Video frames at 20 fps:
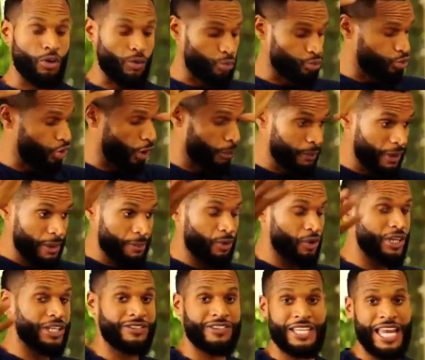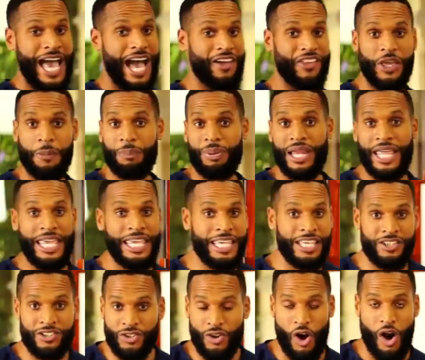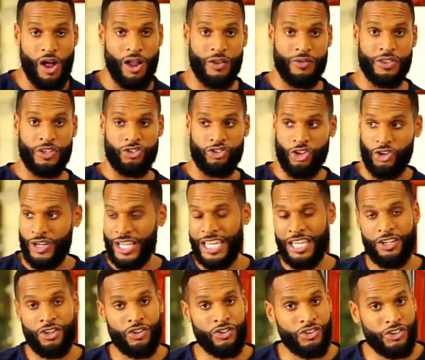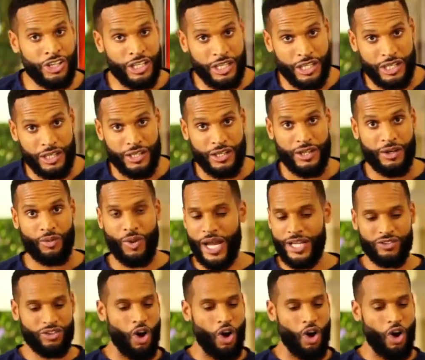Your memories and how they play into all of this, your energy, right?